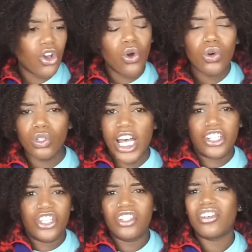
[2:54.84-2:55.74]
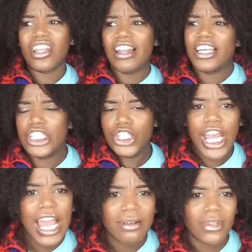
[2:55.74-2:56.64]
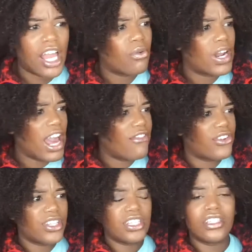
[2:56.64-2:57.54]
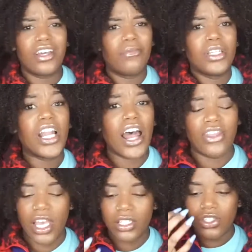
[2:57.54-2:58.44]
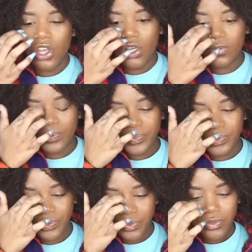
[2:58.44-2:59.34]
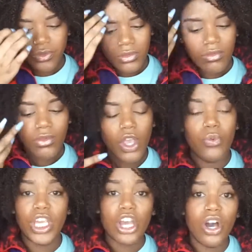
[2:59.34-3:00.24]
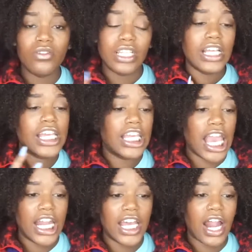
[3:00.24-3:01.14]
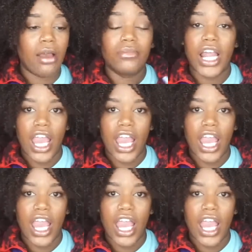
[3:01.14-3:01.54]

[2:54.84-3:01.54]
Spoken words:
Cool. Like she took that like a champ. Like whatever. This is gonna be nothing. So we go to like get it. I'm